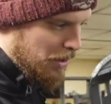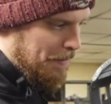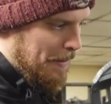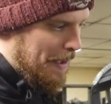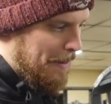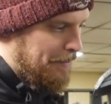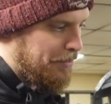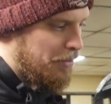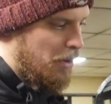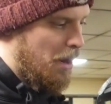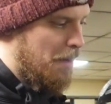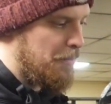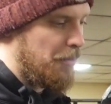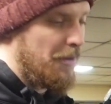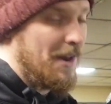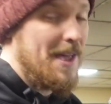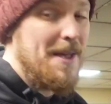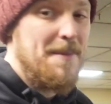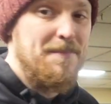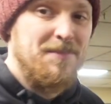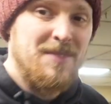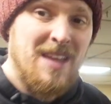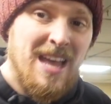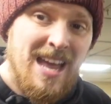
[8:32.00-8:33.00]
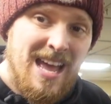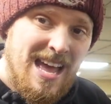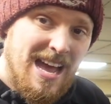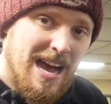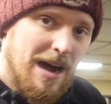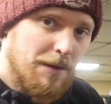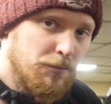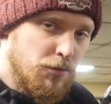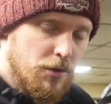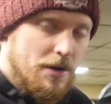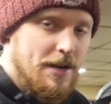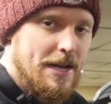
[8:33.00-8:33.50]
a bit of primer on it.
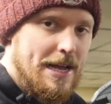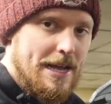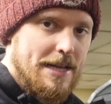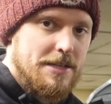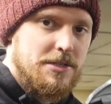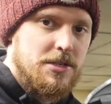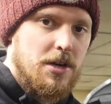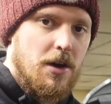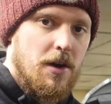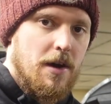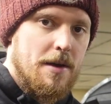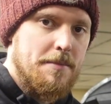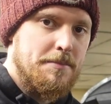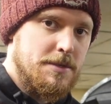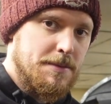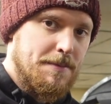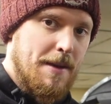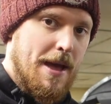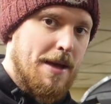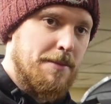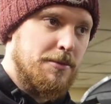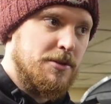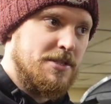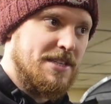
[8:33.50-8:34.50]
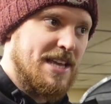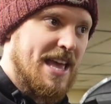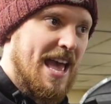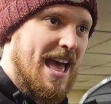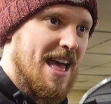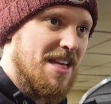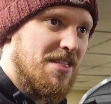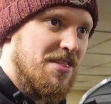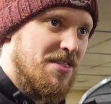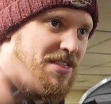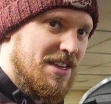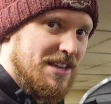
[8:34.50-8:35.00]
I'm running out of time to be able to
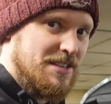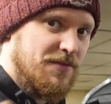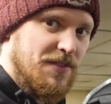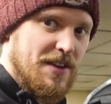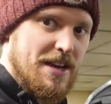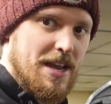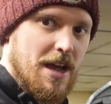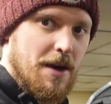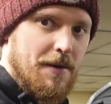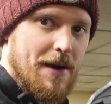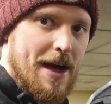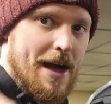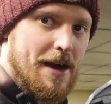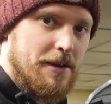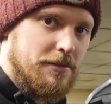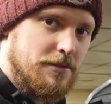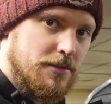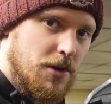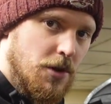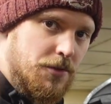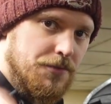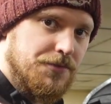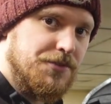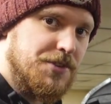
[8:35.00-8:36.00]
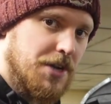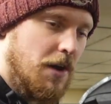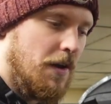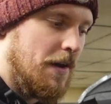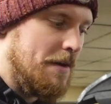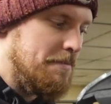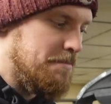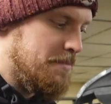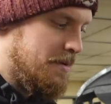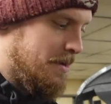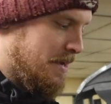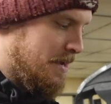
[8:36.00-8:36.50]
get this video out on time.